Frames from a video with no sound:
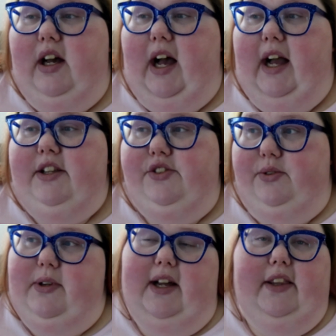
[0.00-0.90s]
I do
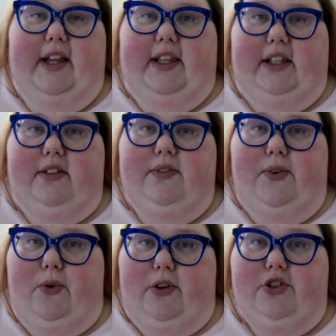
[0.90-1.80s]
not like it
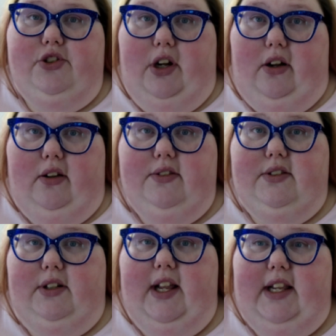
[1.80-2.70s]
for shawls
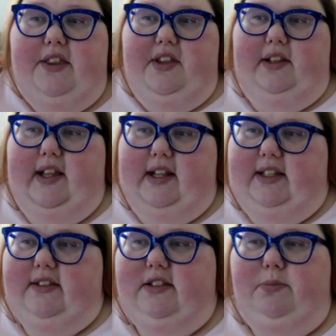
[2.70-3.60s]
or anything that
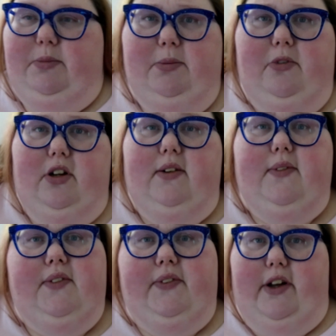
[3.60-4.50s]
needs to be more of
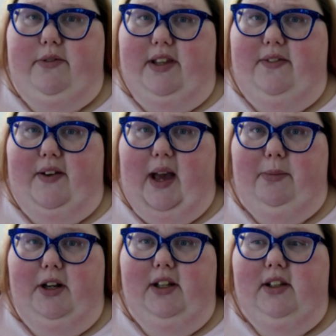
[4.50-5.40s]
a flowy
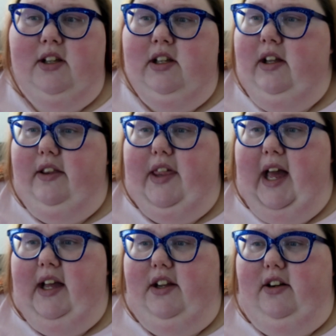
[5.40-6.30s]
fabric.
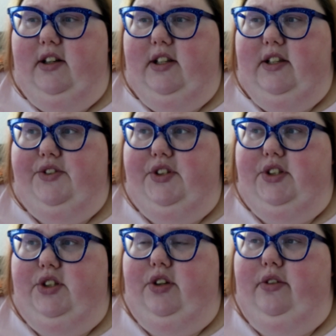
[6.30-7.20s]
That yarn is
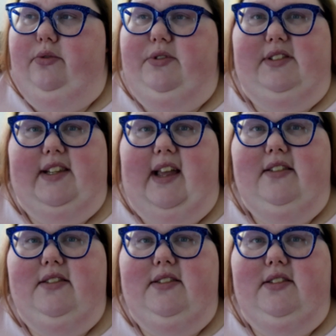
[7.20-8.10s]
too
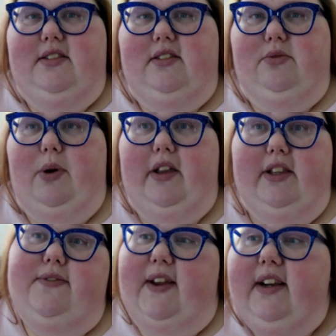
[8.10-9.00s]
dense. While
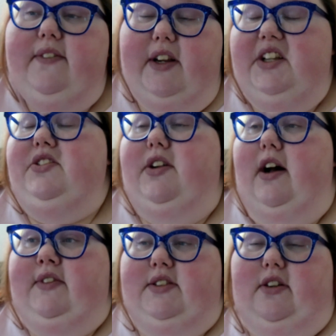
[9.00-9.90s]
it's very, very
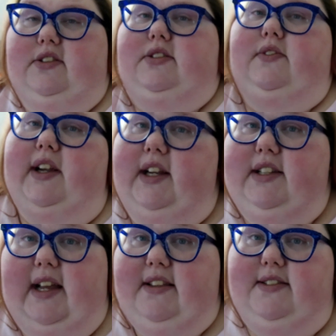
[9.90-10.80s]
soft, it's also very
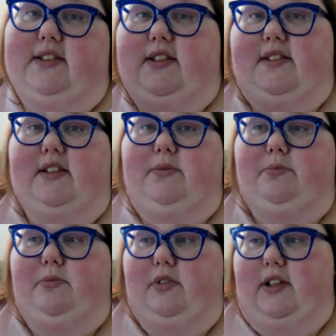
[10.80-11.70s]
dense.
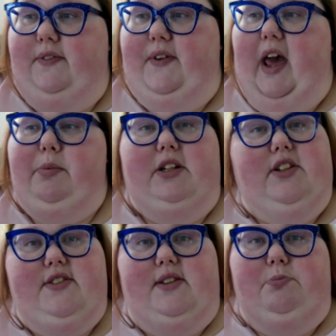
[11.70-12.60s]
The fabric
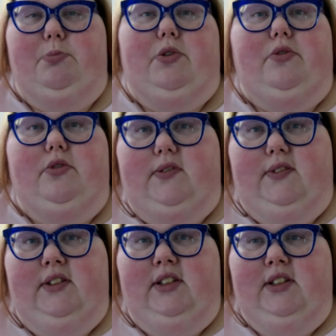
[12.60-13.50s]
doesn't move.